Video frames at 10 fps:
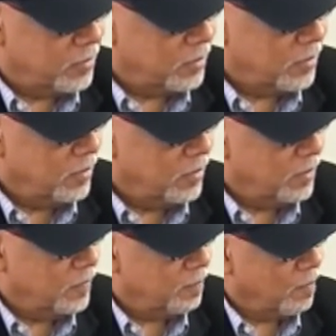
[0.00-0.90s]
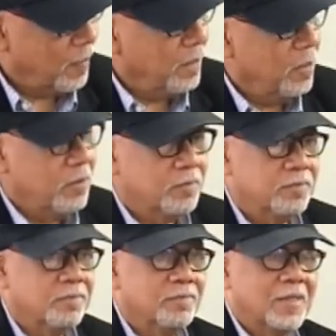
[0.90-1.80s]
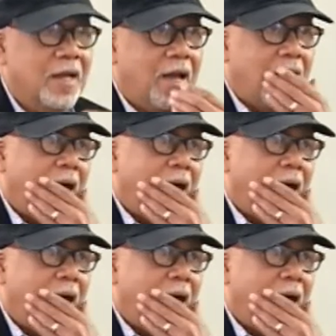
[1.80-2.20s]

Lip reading: What did he say to come across well? Give us a summary.